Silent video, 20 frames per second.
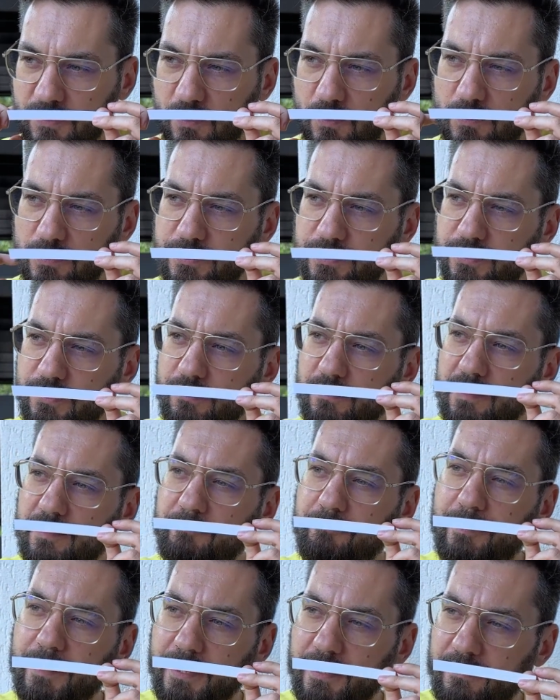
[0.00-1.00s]
also a
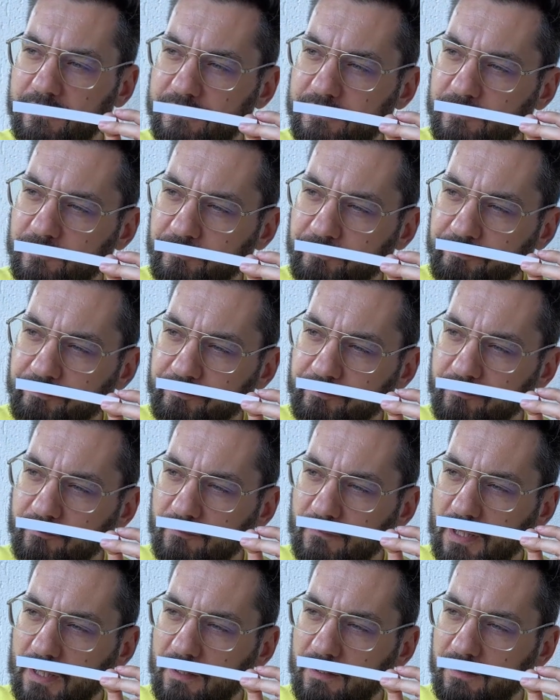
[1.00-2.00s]
bit of
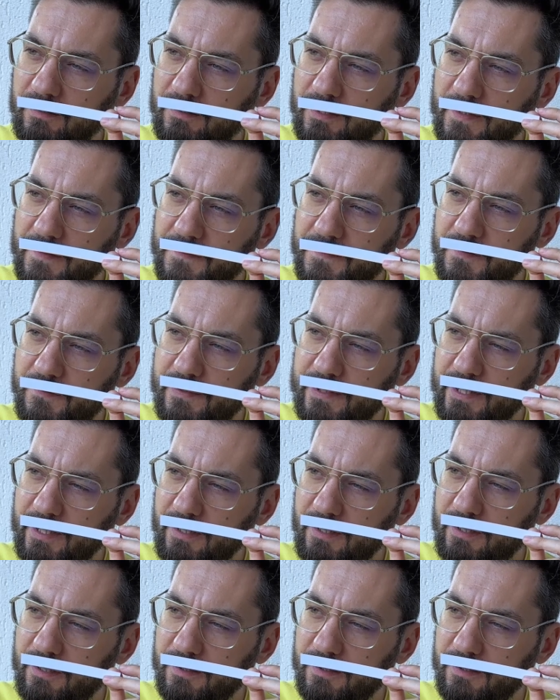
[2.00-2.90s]
a leathery,